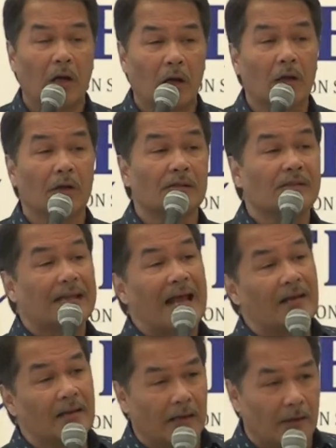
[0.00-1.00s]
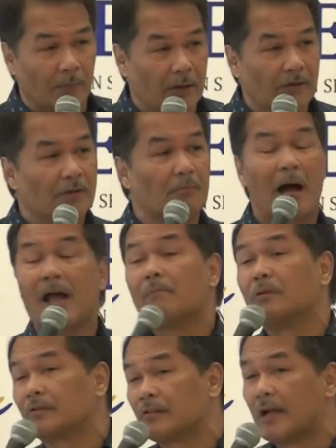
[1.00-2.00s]
an understanding. Because the
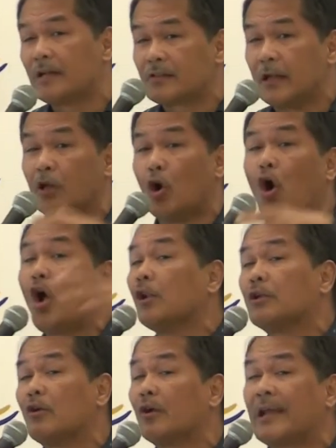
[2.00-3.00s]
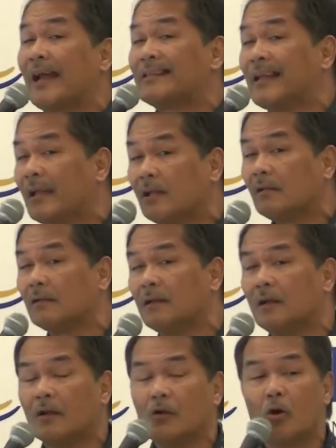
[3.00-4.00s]
Bible says, in all you're getting,
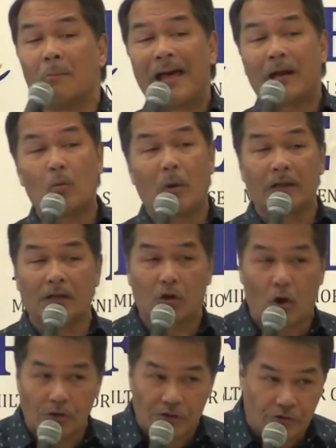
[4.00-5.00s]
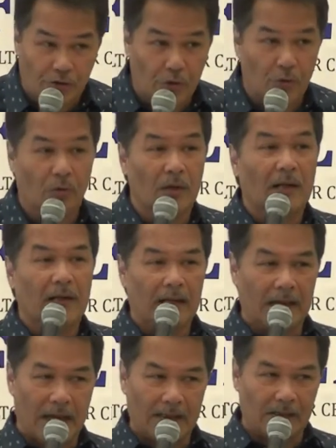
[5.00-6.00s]
no matter what it costs you,
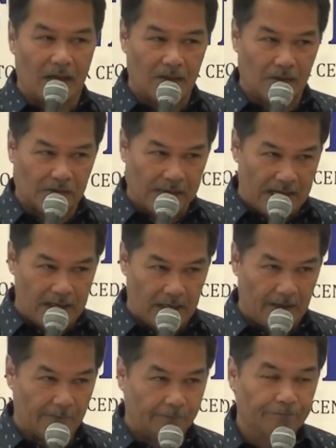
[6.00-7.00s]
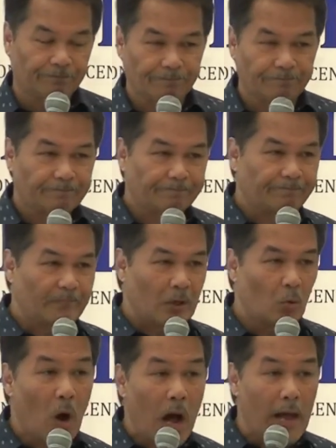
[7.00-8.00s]
get understanding.
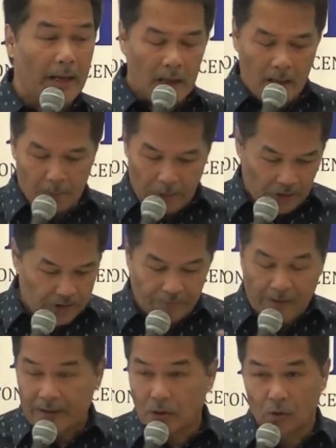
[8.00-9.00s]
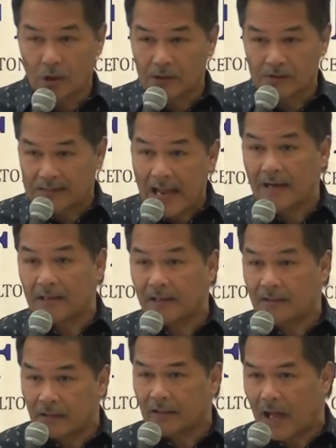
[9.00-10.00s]
Why? Because if I don't understand
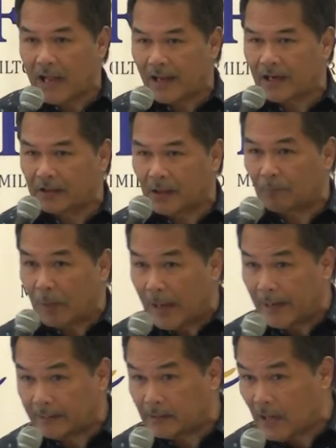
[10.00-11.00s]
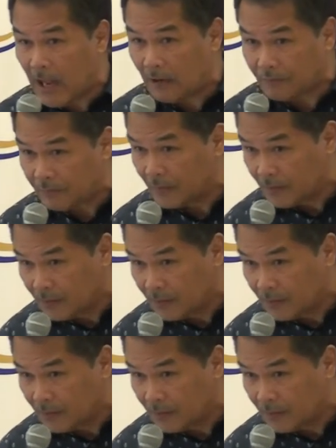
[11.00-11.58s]
it, then I cannot apply it in life.